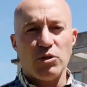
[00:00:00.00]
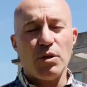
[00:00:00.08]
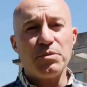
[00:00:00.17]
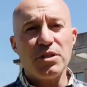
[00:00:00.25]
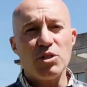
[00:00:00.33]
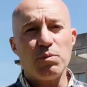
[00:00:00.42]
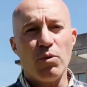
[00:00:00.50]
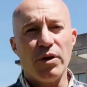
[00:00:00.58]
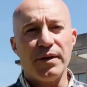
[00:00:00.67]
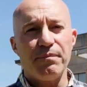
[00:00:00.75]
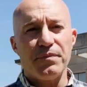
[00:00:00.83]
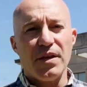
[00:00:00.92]
So up to this
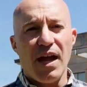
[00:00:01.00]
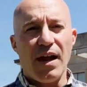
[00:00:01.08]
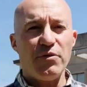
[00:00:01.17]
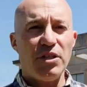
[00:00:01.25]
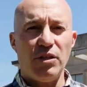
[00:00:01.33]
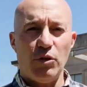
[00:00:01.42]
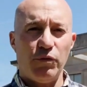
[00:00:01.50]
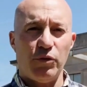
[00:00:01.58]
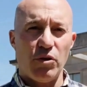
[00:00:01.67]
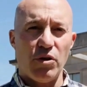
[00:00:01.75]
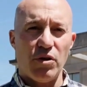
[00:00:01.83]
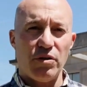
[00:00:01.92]
point, everything that
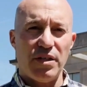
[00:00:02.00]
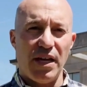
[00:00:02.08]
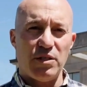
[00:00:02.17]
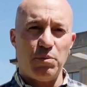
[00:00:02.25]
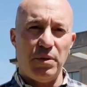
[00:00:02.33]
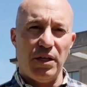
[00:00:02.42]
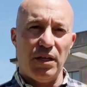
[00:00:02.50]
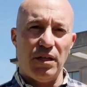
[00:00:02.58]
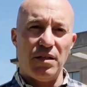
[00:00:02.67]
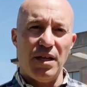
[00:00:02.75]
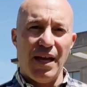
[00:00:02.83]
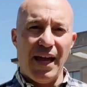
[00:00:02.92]
you've learned has
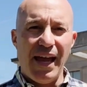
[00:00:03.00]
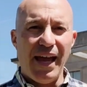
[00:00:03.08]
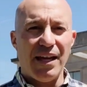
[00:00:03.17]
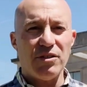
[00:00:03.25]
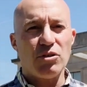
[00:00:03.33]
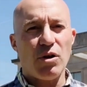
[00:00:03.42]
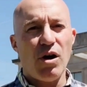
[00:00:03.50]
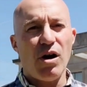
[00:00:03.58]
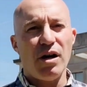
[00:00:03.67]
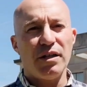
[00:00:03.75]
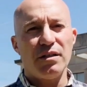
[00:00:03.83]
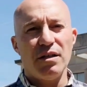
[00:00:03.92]
been
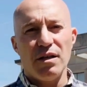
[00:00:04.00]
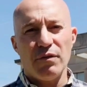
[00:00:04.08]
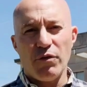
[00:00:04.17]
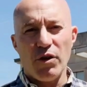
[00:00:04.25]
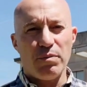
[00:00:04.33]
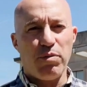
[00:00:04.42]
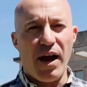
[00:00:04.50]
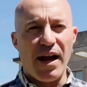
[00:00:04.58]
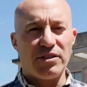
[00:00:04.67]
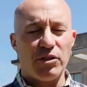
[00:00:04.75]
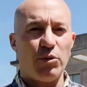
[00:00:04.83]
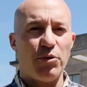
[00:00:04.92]
hands-on, very
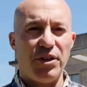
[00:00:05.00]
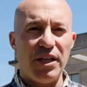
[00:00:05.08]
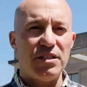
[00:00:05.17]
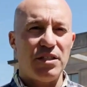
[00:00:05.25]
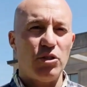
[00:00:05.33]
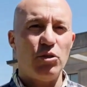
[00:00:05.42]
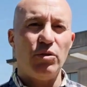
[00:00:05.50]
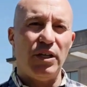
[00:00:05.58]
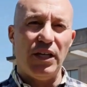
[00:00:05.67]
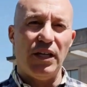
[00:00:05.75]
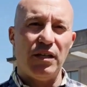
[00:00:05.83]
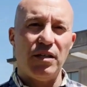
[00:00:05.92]
practical, things that you
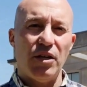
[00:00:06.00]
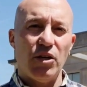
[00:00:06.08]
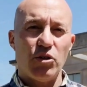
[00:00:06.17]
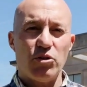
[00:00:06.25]
need.